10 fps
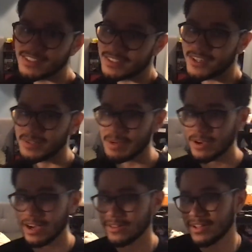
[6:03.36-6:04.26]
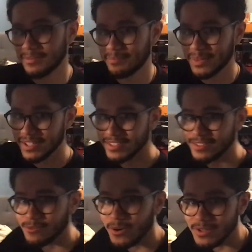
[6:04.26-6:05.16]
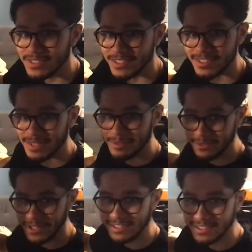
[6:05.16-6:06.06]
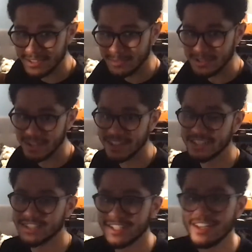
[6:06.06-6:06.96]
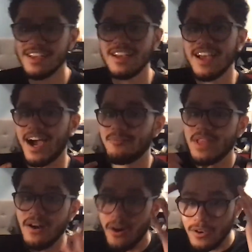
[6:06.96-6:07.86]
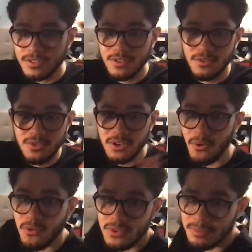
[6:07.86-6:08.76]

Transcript: I talk about how that plays a role in systemic racism and all that shit. I'm not also the only